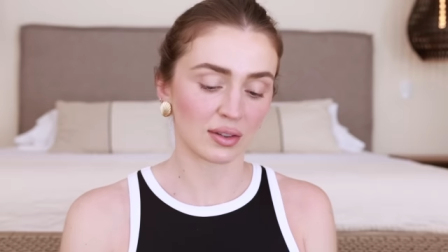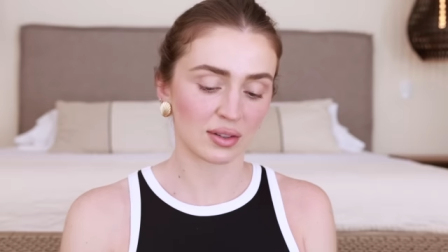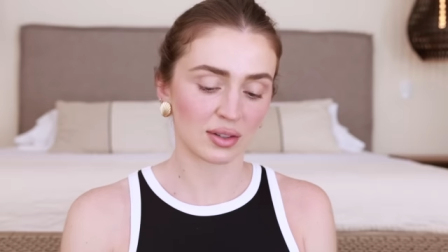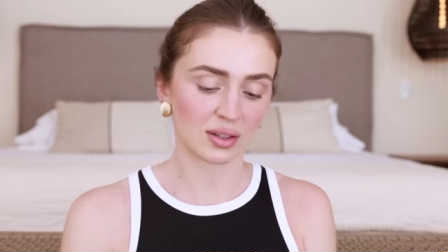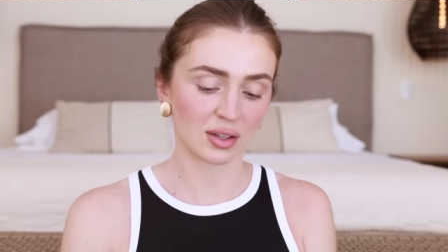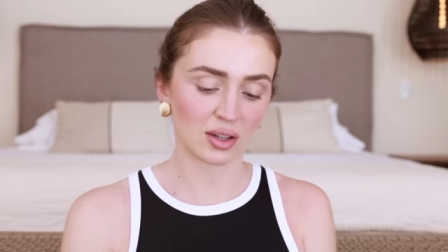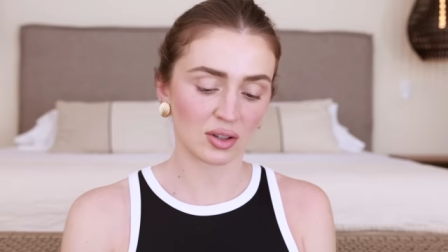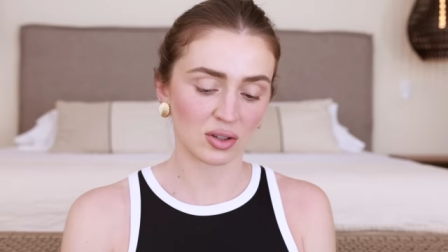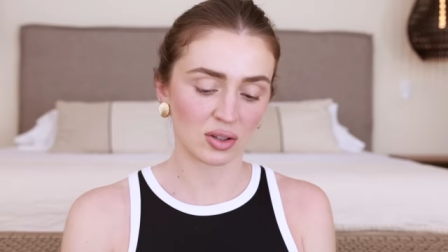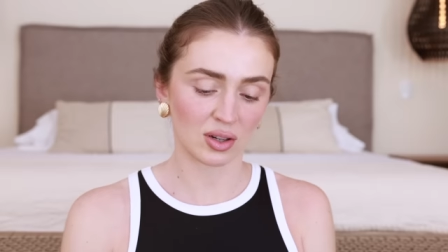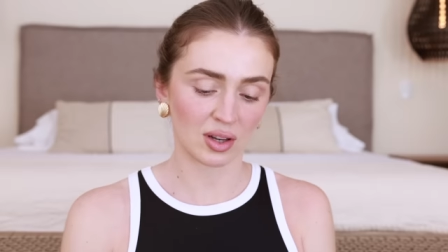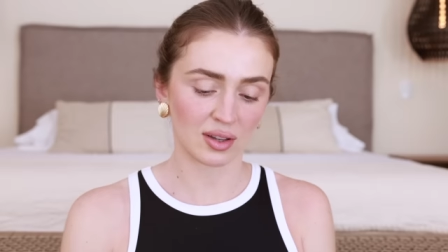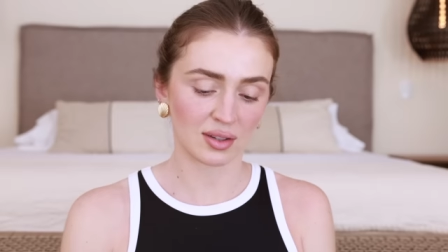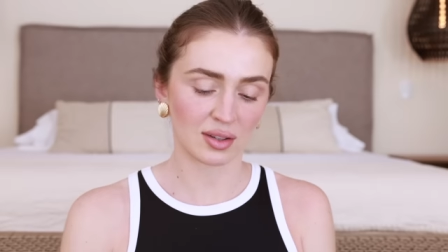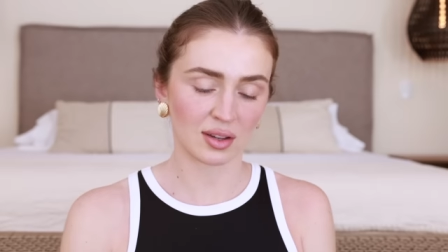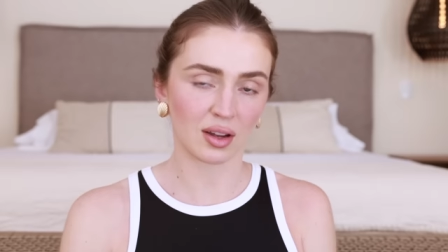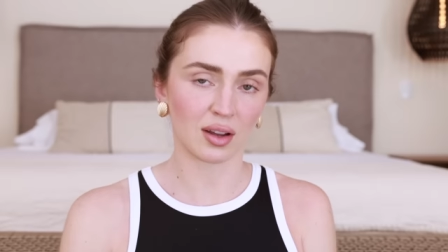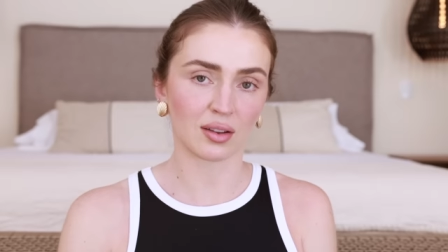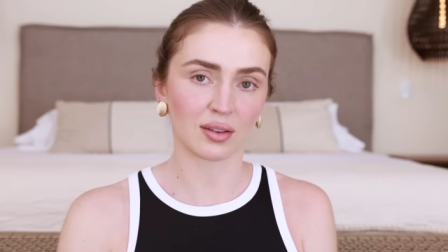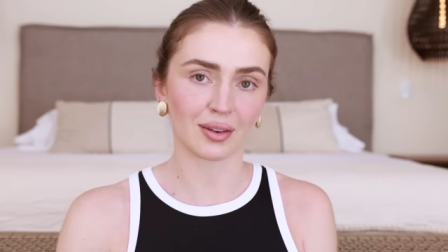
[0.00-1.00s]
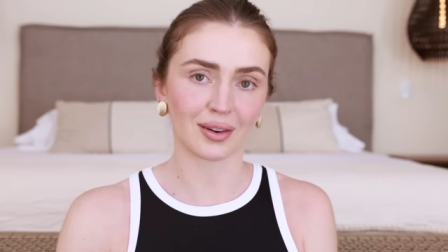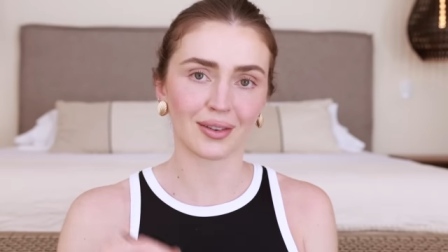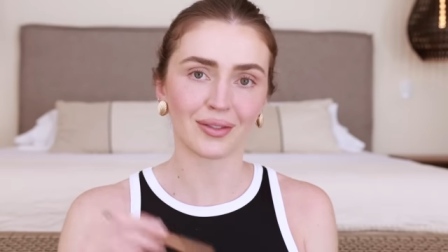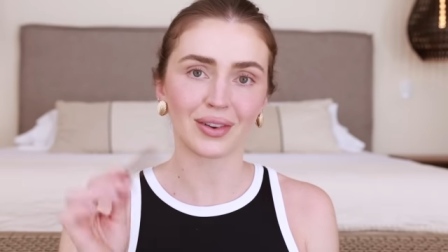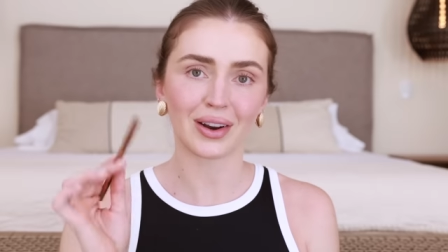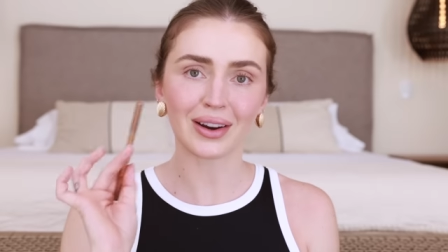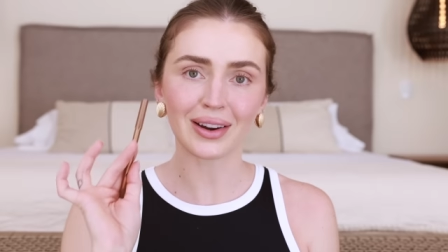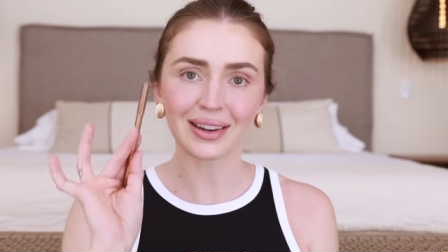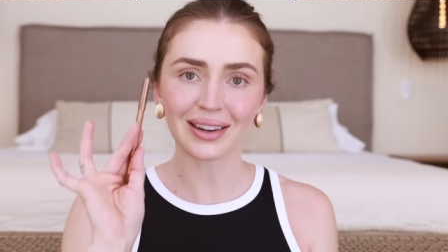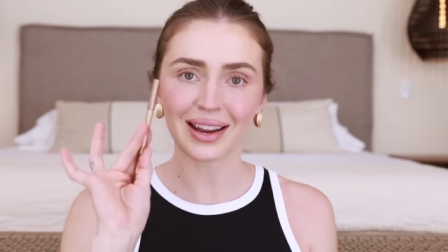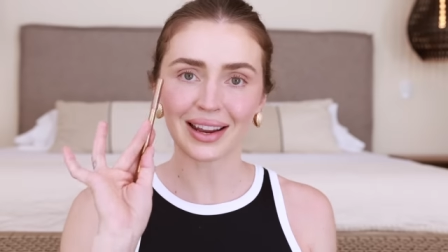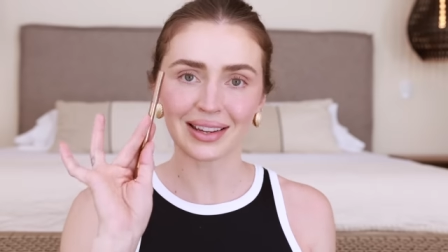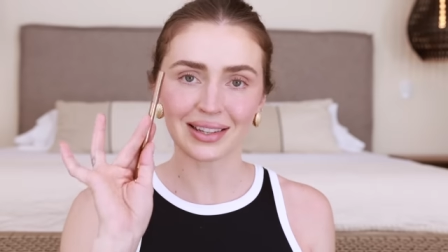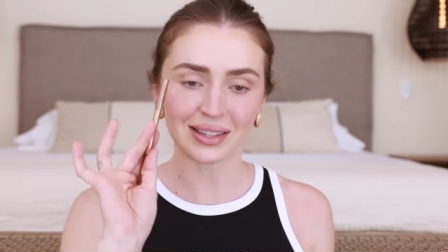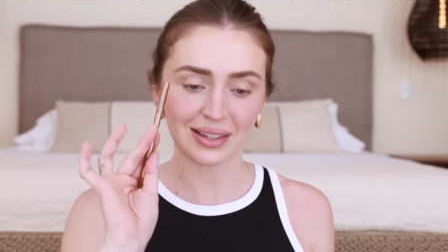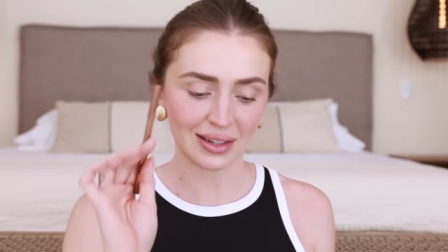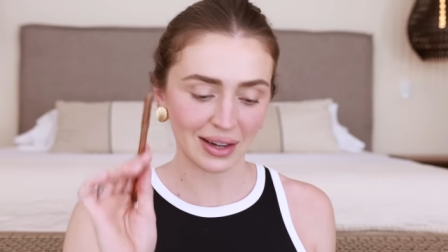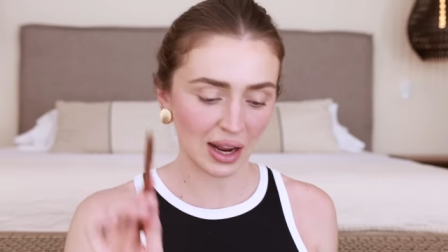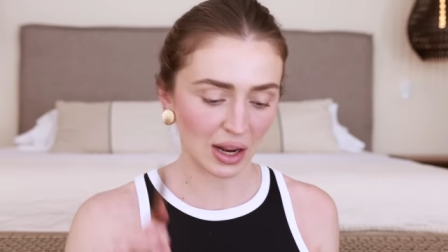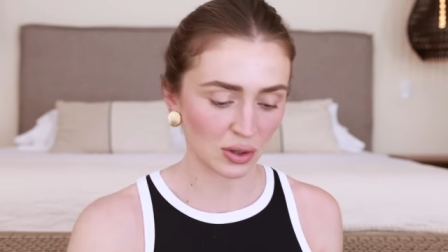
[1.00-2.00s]
it's such a nice color. Very
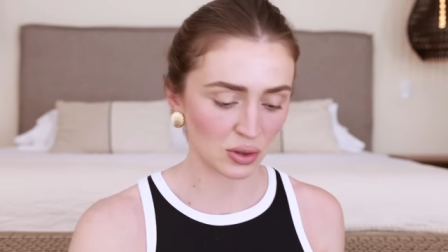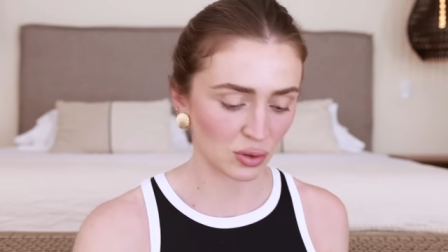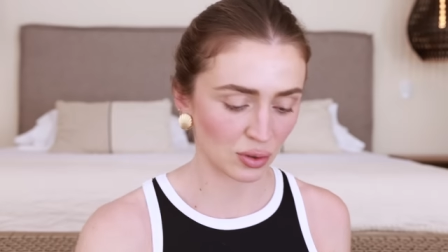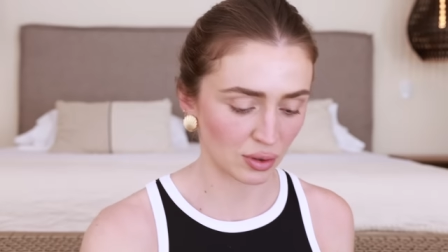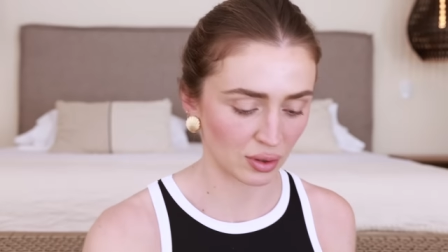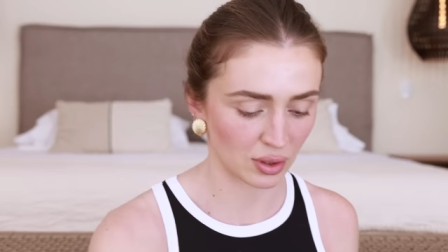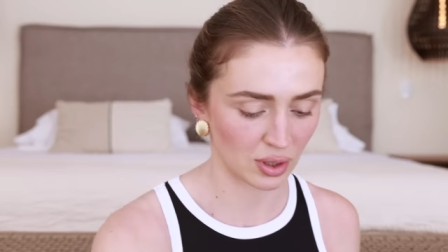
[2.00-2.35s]
nice natural